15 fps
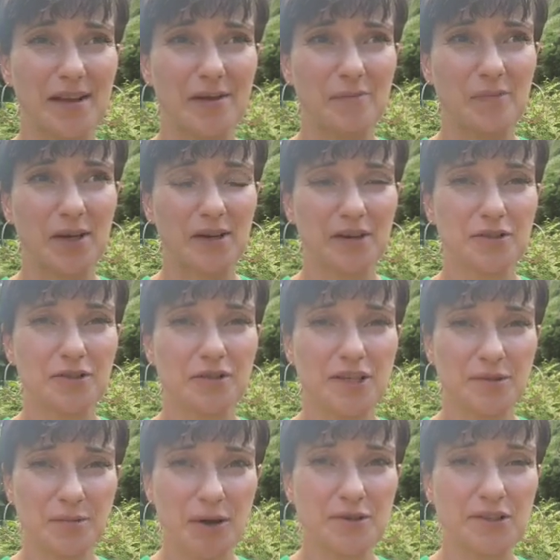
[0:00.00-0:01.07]
because you're
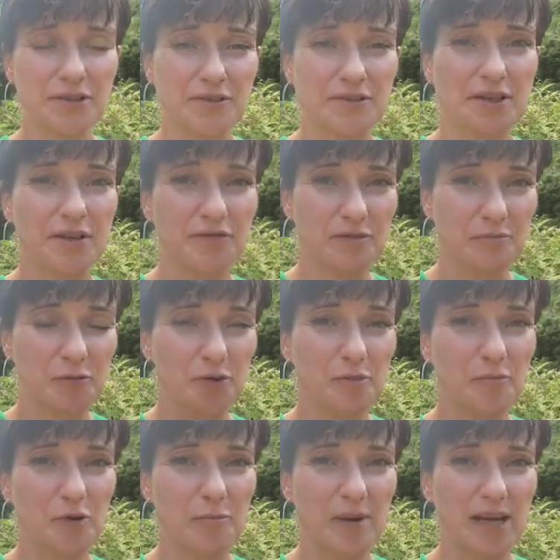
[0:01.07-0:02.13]
exposing yourself to more and
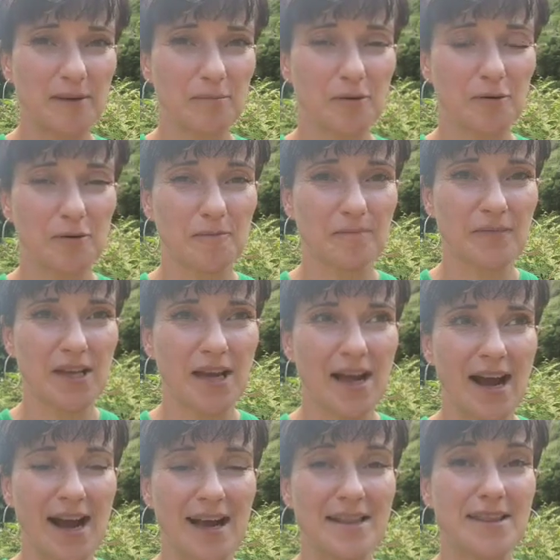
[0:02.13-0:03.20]
more people,
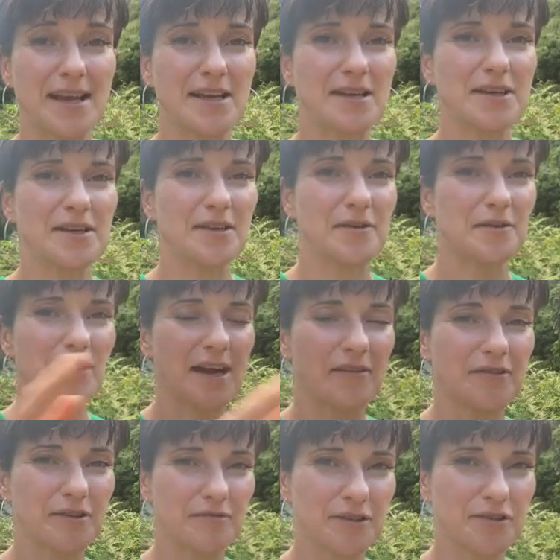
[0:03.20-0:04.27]
and then you have
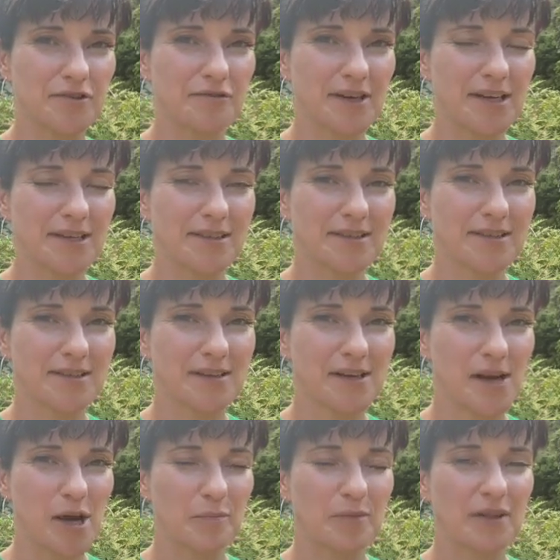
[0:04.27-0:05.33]
to retreat.
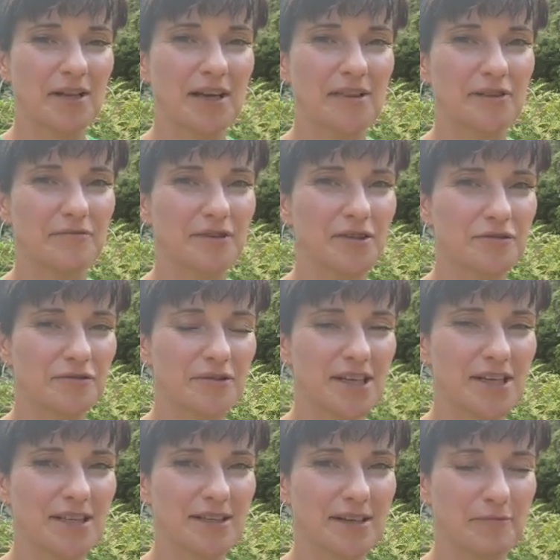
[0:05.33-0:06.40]
But then the
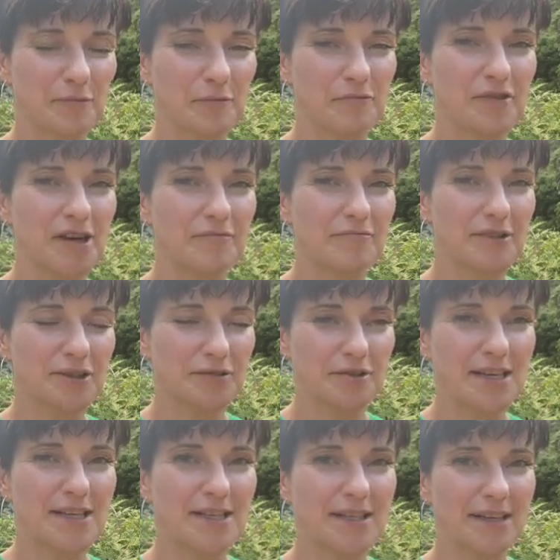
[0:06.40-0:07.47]

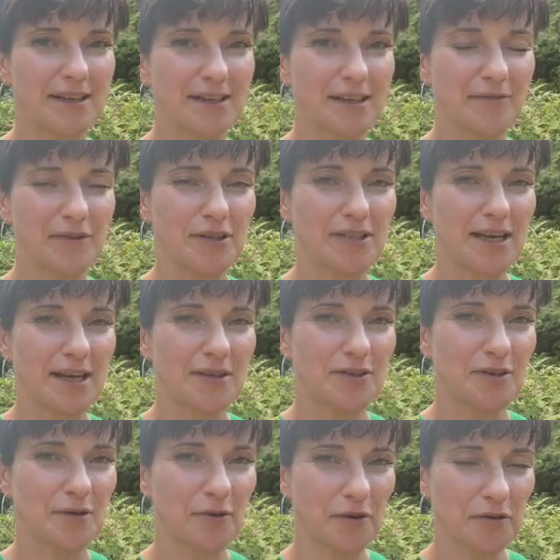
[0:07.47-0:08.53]
retreating, if you take
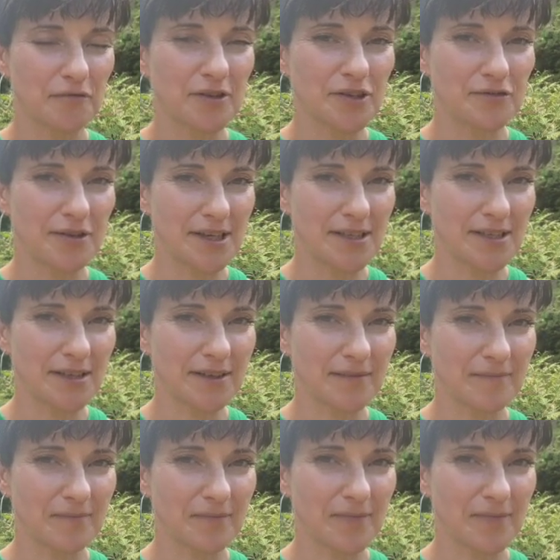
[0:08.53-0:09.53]
too long retreating,